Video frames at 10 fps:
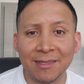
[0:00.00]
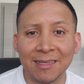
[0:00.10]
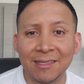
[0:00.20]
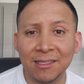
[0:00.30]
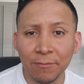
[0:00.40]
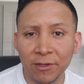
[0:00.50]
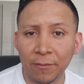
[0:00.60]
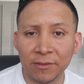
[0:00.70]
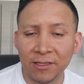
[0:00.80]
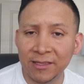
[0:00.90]
these
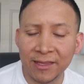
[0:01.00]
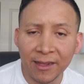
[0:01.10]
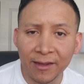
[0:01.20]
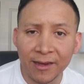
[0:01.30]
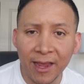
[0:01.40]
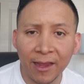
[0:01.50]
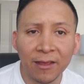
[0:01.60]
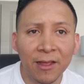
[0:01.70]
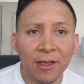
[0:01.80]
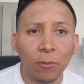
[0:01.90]
symptoms? Because at the end of the
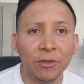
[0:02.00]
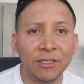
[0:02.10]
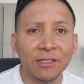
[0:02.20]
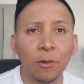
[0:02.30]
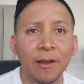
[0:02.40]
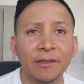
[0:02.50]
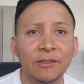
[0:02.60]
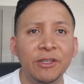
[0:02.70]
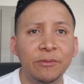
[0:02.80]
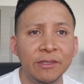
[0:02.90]
day, what she's going
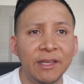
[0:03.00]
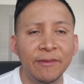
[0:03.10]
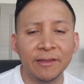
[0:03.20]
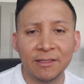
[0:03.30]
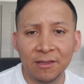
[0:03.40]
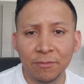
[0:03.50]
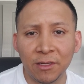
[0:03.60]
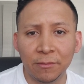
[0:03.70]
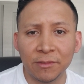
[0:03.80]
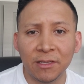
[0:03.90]
is she's receiving
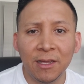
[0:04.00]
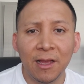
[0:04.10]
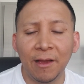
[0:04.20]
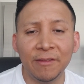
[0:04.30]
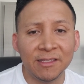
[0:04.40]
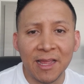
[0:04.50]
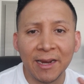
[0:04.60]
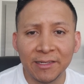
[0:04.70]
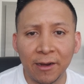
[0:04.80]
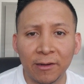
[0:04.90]
symptoms of these
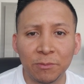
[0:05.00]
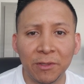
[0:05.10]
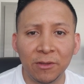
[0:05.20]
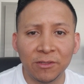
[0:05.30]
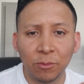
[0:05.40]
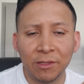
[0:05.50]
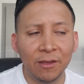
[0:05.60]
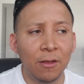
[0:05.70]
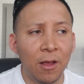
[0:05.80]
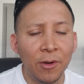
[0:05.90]
night terrors, but there's what
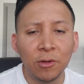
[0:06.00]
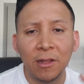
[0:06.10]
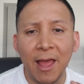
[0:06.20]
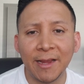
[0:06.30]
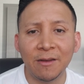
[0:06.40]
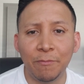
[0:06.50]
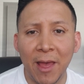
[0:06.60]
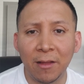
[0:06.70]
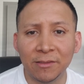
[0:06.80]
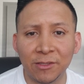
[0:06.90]
they call underlying
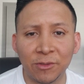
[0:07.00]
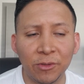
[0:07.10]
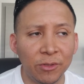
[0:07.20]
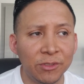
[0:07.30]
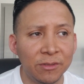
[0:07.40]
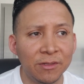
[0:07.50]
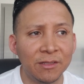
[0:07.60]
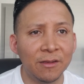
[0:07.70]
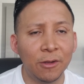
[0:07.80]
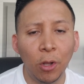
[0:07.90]
imbalances. There's there's
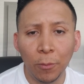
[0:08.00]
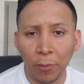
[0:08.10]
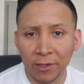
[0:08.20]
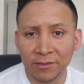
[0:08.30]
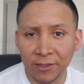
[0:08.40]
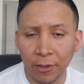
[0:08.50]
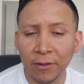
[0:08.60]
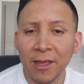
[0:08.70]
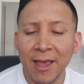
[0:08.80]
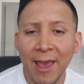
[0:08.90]
the culprits, you
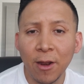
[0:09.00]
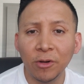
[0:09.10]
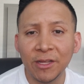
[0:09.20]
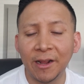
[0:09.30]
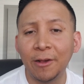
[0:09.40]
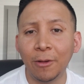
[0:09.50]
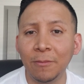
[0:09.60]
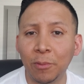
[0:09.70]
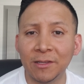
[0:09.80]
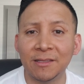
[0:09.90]
know, energetic
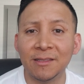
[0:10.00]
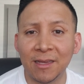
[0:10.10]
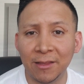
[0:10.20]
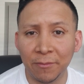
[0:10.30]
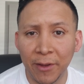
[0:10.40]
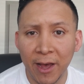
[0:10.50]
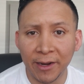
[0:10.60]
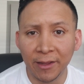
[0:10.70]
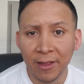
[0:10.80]
culprits inside the body.